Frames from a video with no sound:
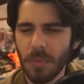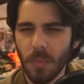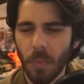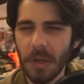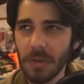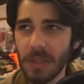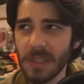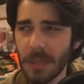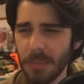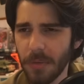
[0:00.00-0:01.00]
weirdly
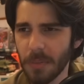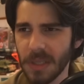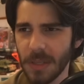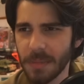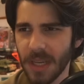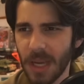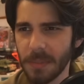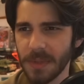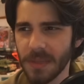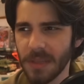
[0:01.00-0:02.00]
simp over me
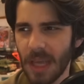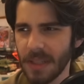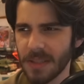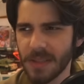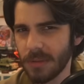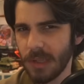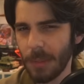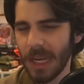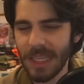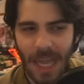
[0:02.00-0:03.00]
sometimes. And
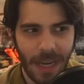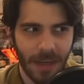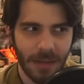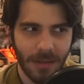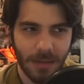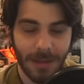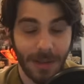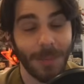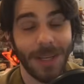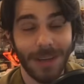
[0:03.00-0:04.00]
I get it.
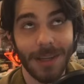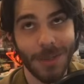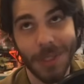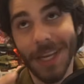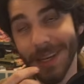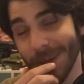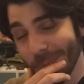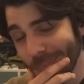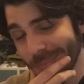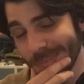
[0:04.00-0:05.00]
I do get it.
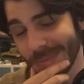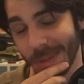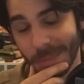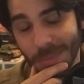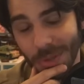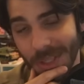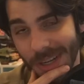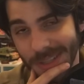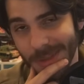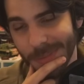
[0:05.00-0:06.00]
I'm pretty
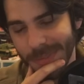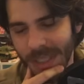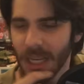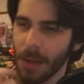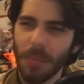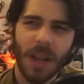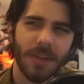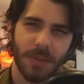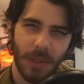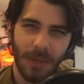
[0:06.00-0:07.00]
awesome. But I
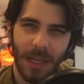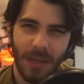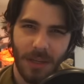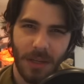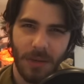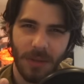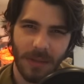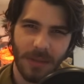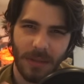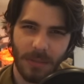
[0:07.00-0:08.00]
also don't get it, you know?
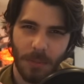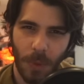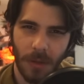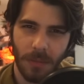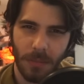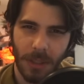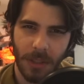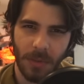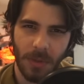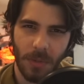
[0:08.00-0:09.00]
It's a weird,
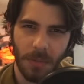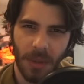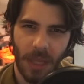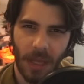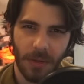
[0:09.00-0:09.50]
YouTube thing.